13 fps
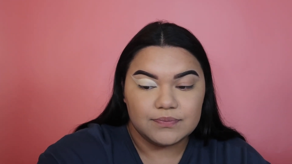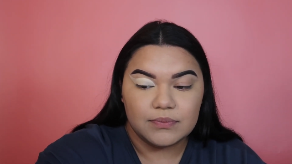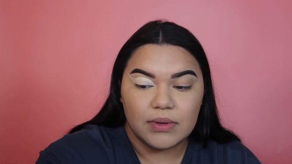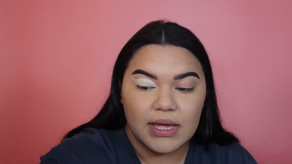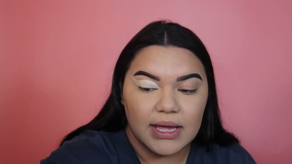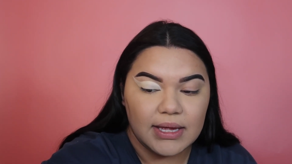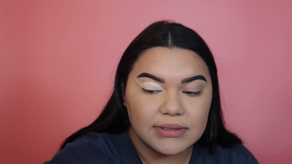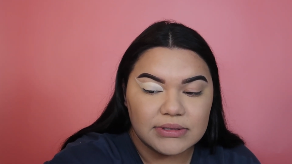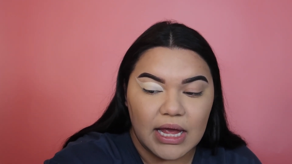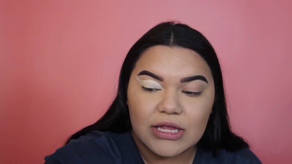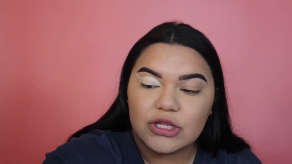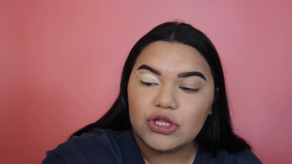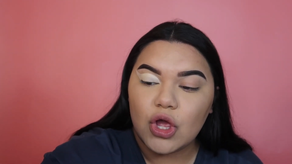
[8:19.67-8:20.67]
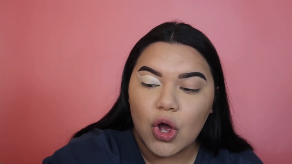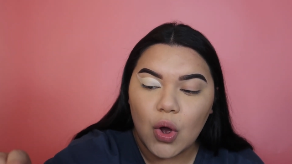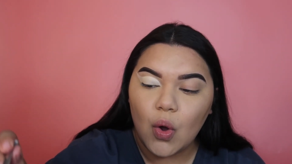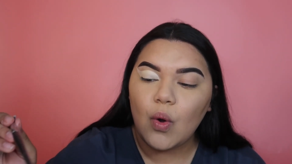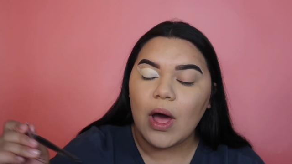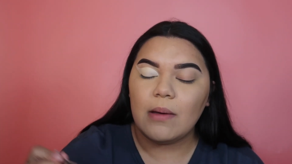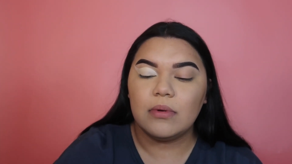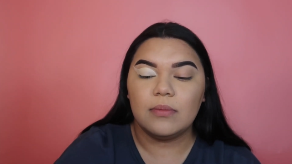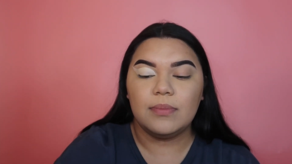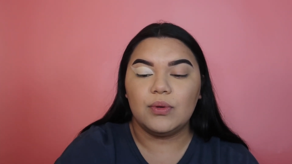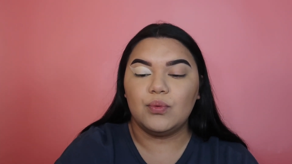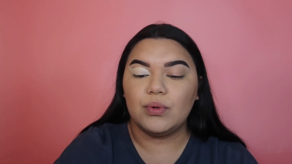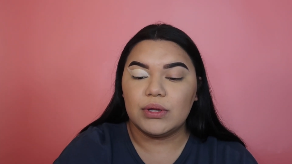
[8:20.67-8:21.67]
because I know I'm gonna
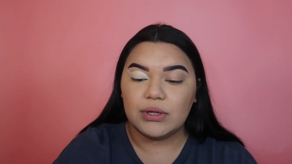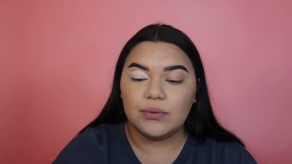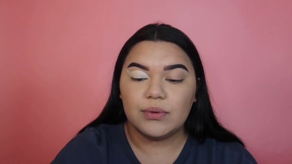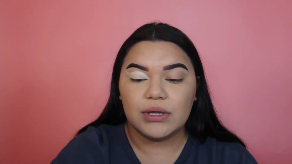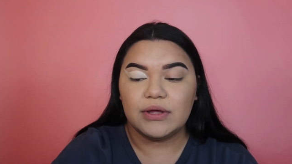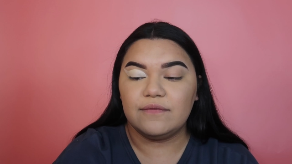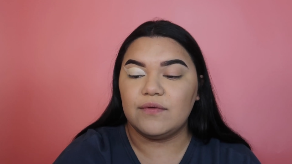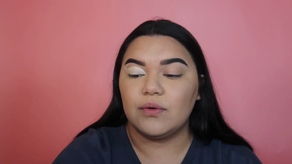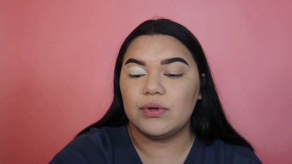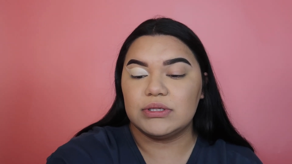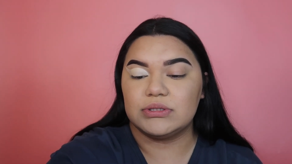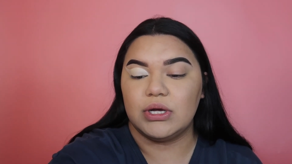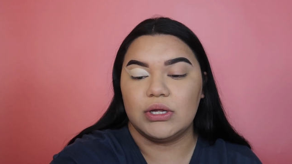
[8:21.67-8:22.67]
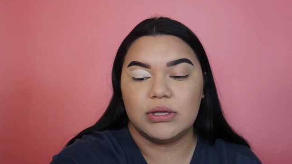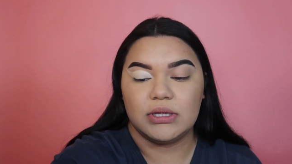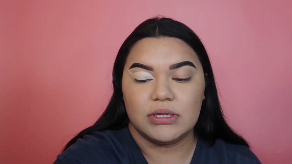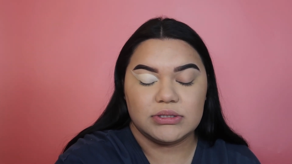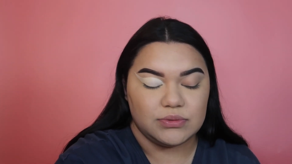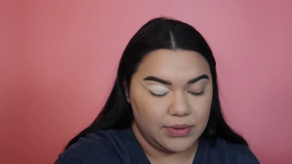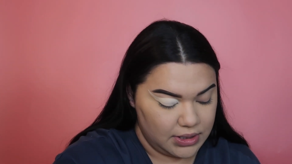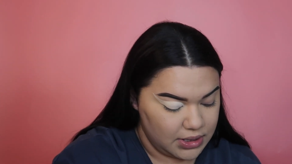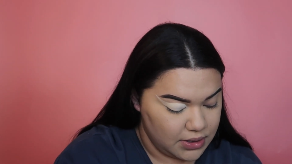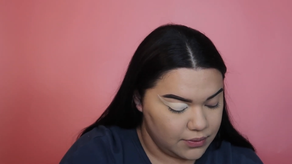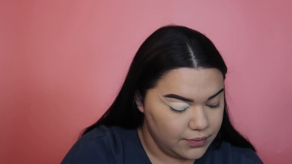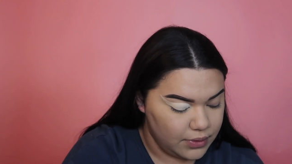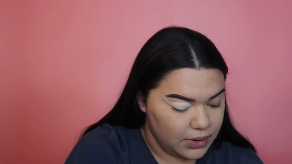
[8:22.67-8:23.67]
be really focused on this right
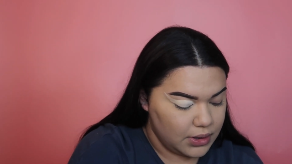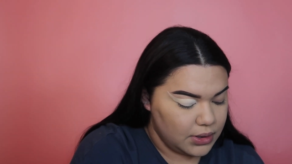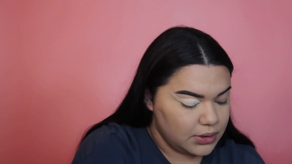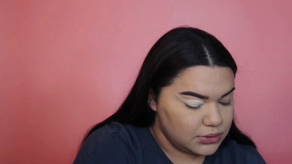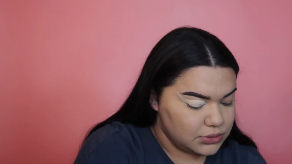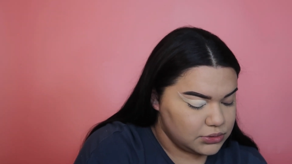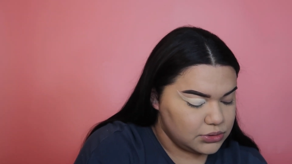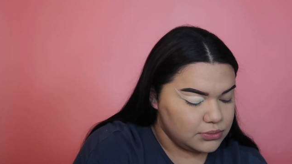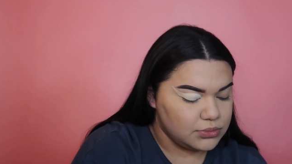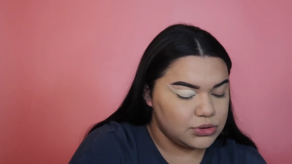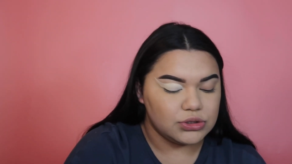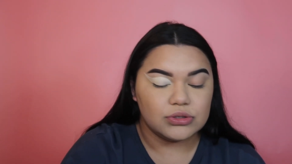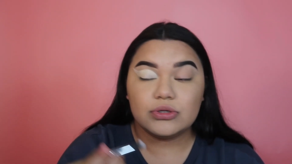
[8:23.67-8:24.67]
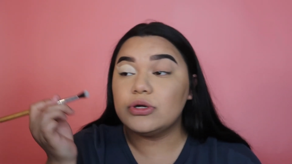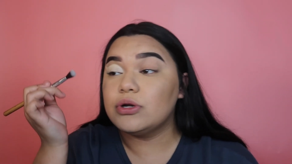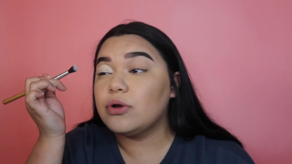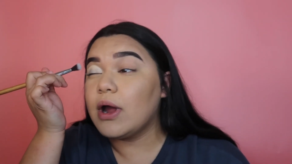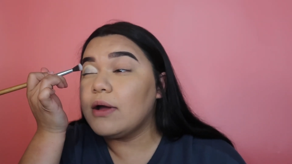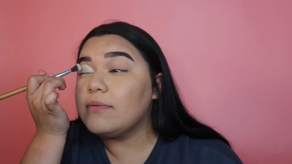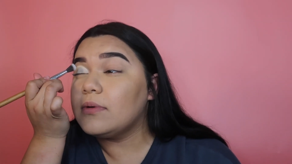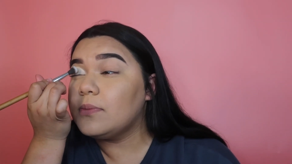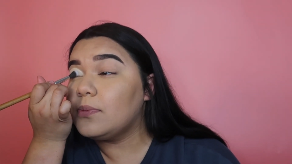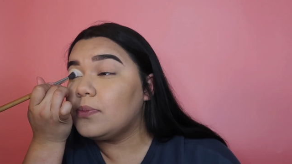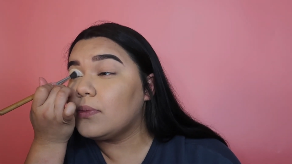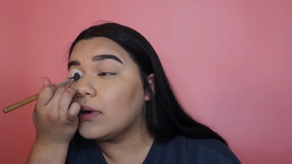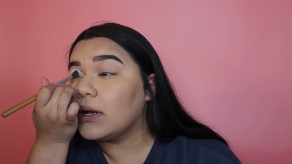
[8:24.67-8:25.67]
now. So I'm just gonna grab a
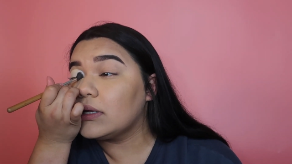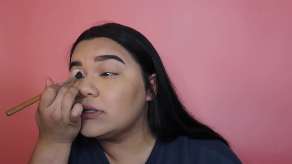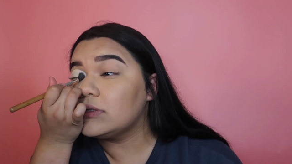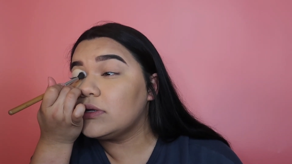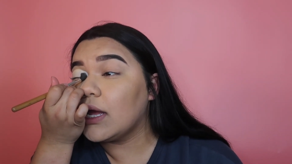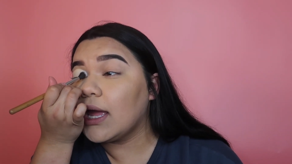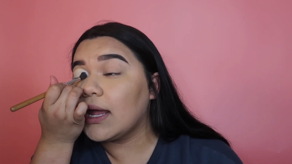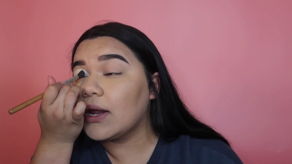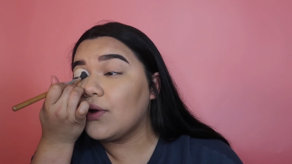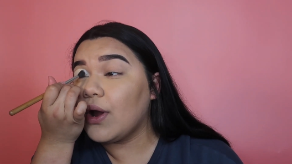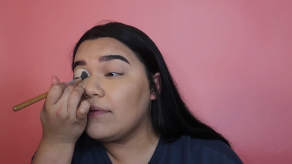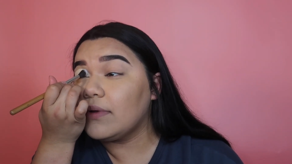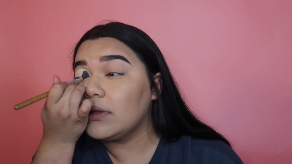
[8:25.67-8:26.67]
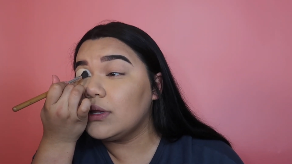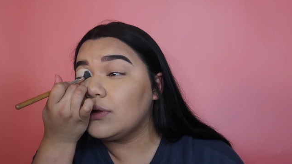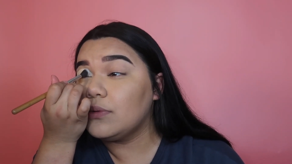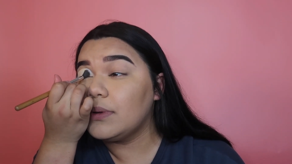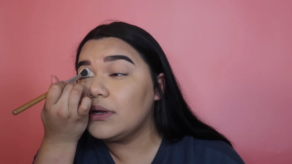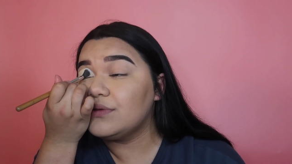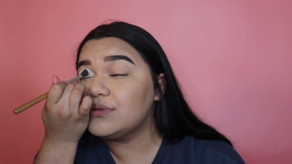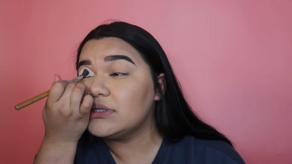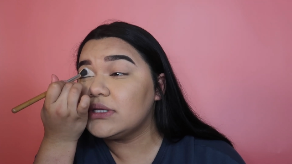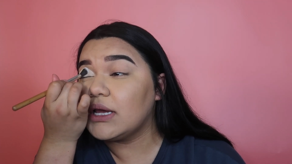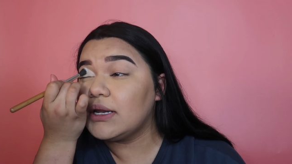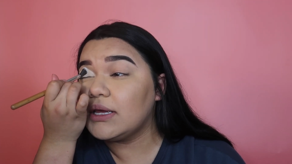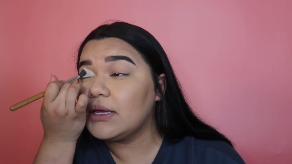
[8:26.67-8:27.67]
brush and grab a little bit of
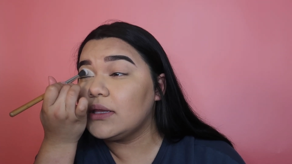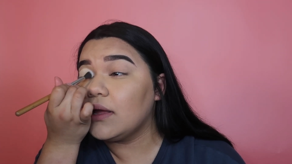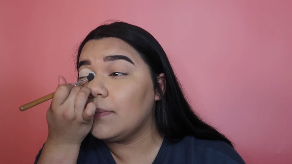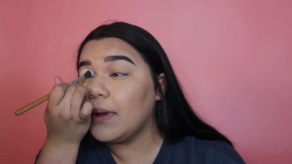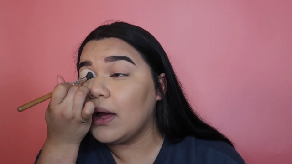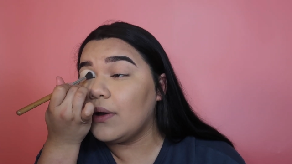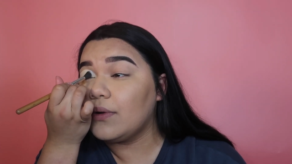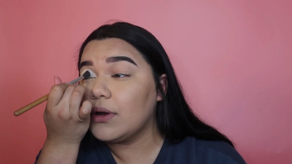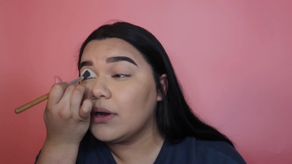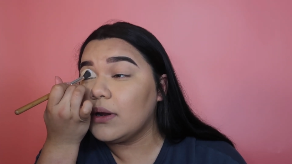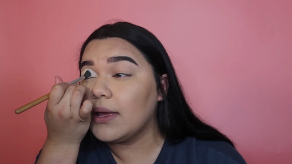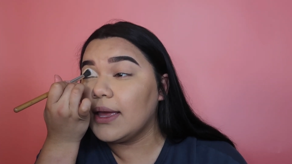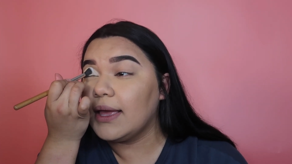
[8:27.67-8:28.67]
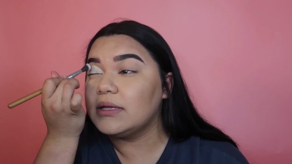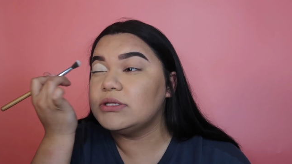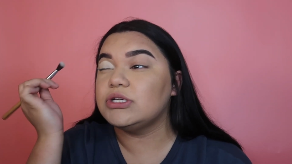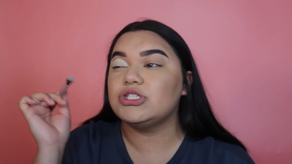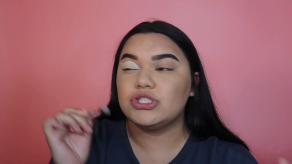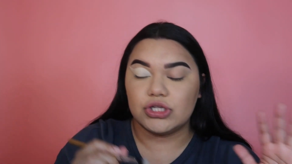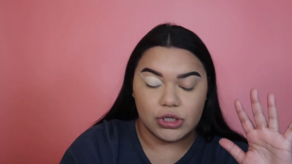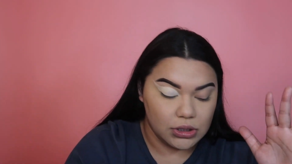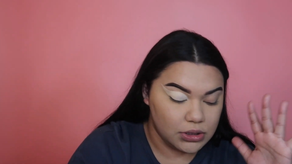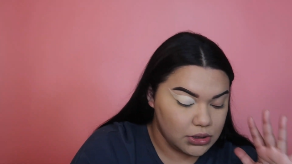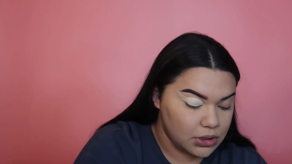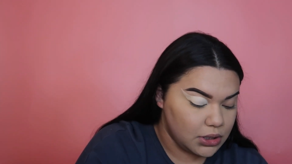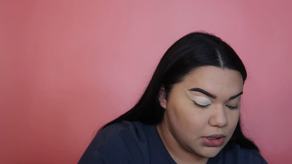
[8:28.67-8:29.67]
setting powder and just
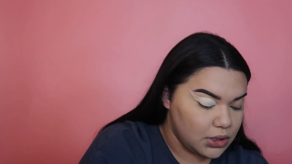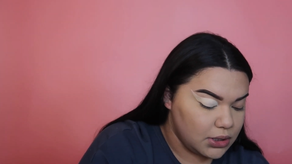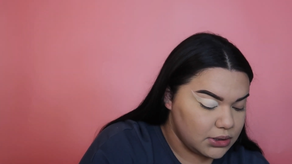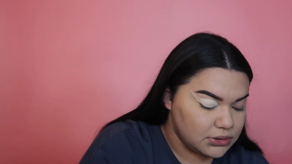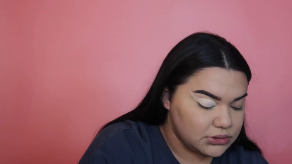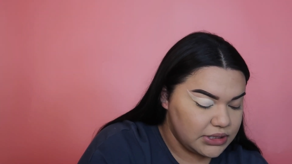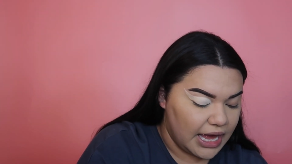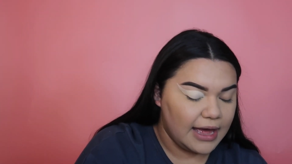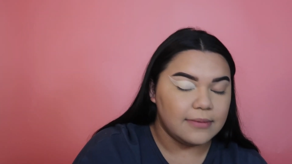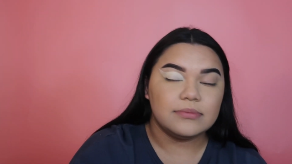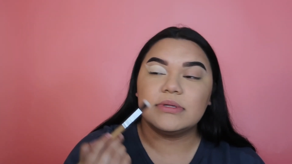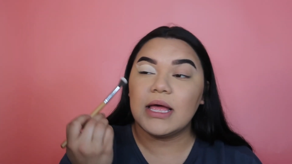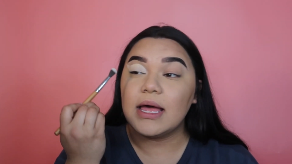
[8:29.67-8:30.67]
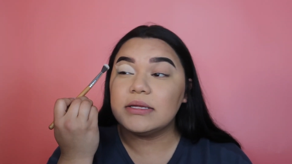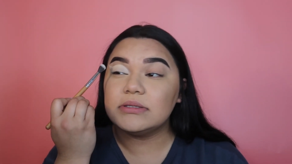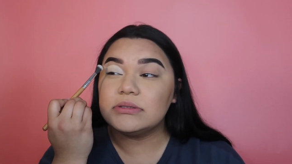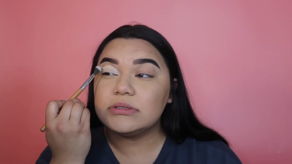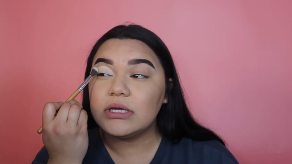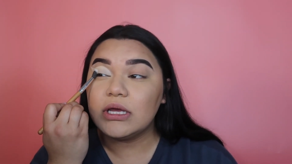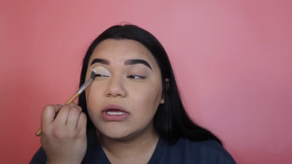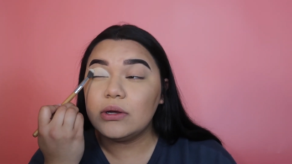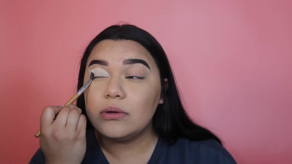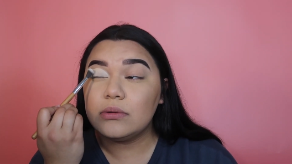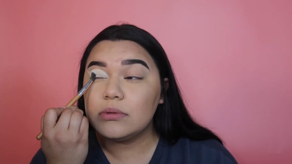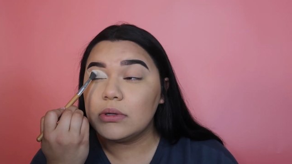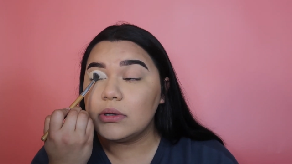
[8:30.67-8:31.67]
gonna tap that
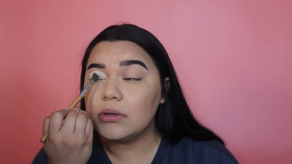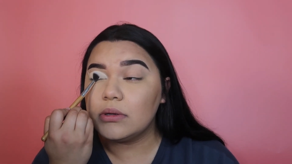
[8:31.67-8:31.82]
down